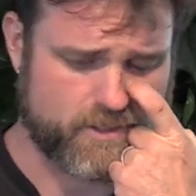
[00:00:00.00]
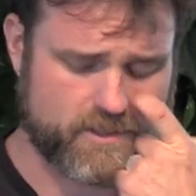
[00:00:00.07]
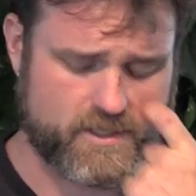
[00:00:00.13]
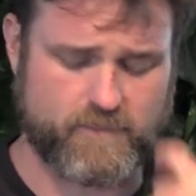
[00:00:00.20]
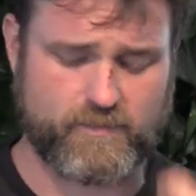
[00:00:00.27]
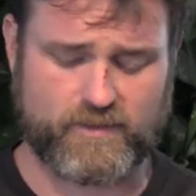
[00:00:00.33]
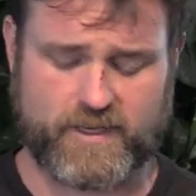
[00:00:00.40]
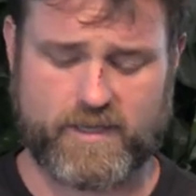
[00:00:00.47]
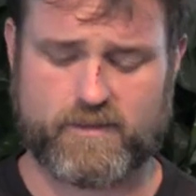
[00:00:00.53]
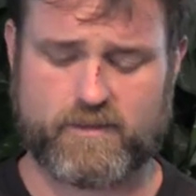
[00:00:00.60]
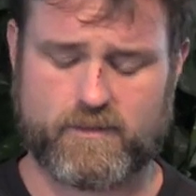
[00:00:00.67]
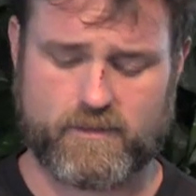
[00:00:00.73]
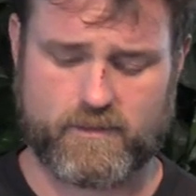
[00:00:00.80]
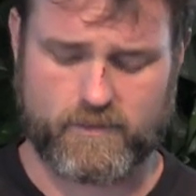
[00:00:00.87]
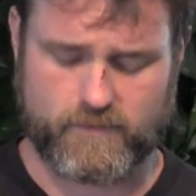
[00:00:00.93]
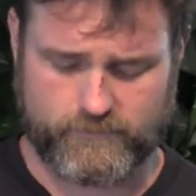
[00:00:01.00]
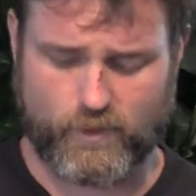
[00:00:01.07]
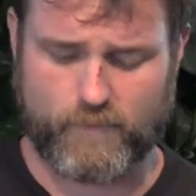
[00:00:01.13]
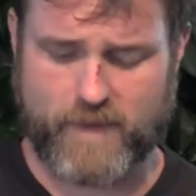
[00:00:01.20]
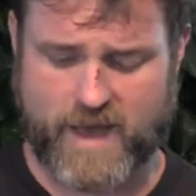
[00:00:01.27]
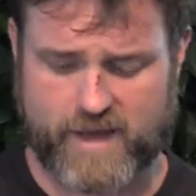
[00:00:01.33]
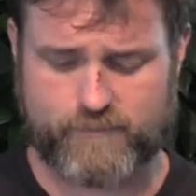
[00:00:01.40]
this is complete
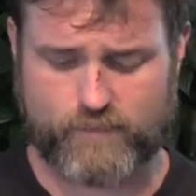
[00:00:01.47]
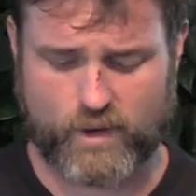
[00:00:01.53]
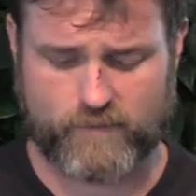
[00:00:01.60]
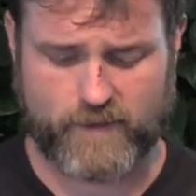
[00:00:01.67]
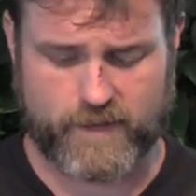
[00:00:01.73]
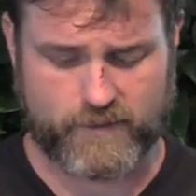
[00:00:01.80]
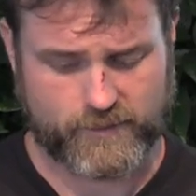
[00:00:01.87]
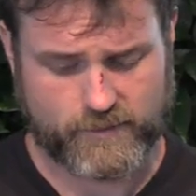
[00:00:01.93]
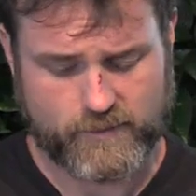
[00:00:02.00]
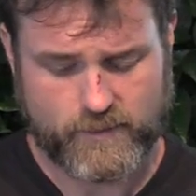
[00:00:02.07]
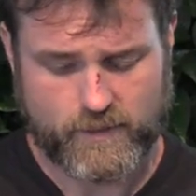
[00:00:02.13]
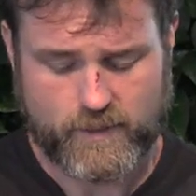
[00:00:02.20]
full path profiling.